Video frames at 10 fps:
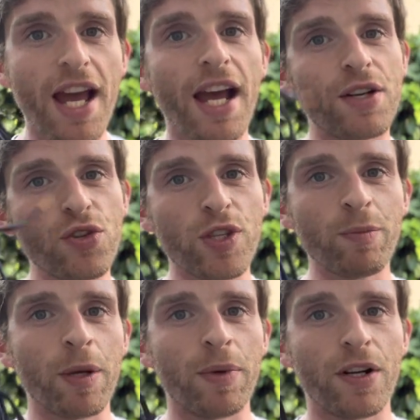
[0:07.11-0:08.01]
and do some
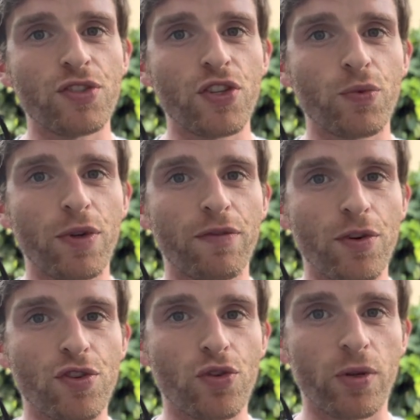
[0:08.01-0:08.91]
comparisons with
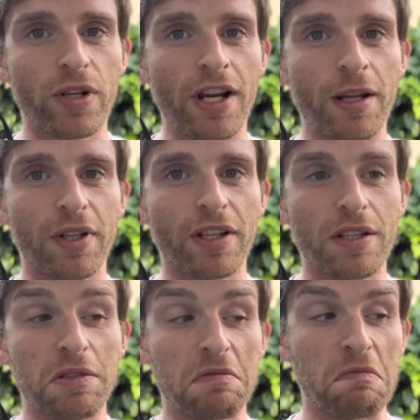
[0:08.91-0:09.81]
version 29
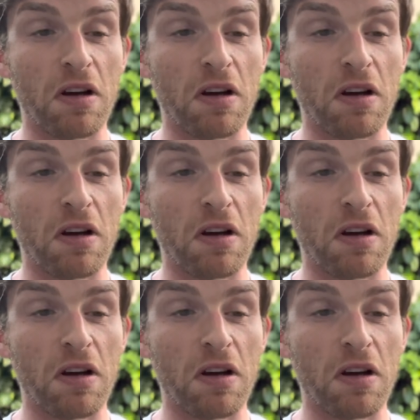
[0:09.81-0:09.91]
because